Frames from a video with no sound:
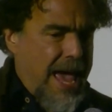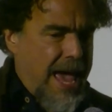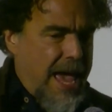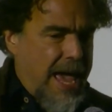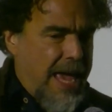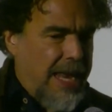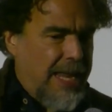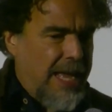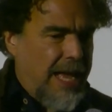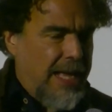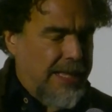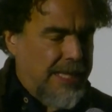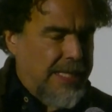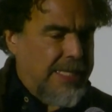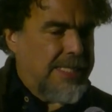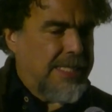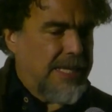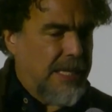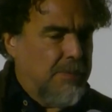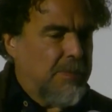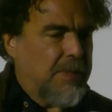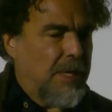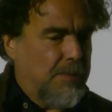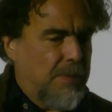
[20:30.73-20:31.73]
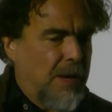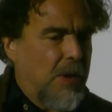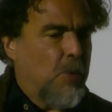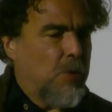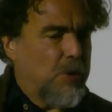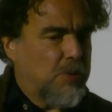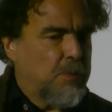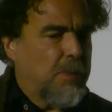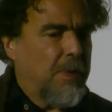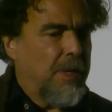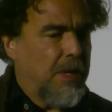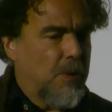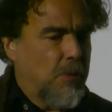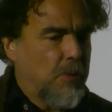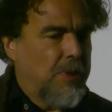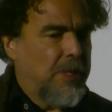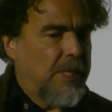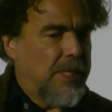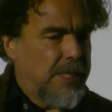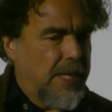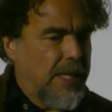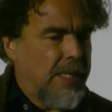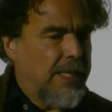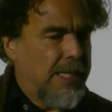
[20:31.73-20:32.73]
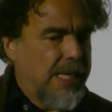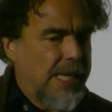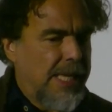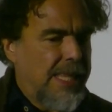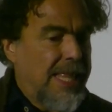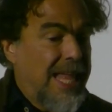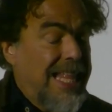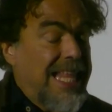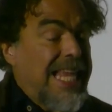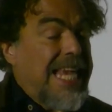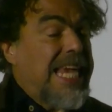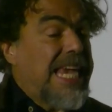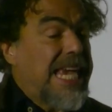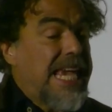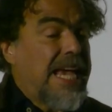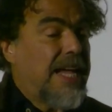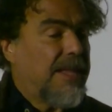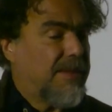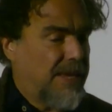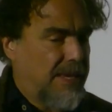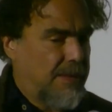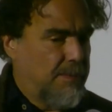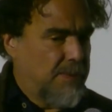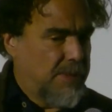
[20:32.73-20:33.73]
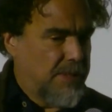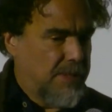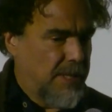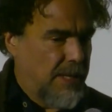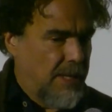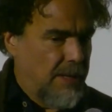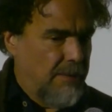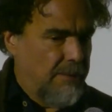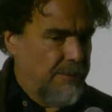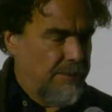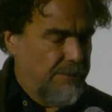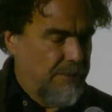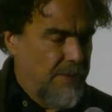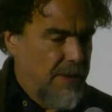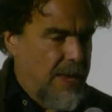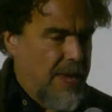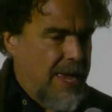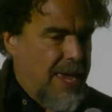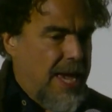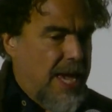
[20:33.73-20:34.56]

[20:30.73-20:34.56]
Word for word: And at the same time, I was playing with this idea that he had himself,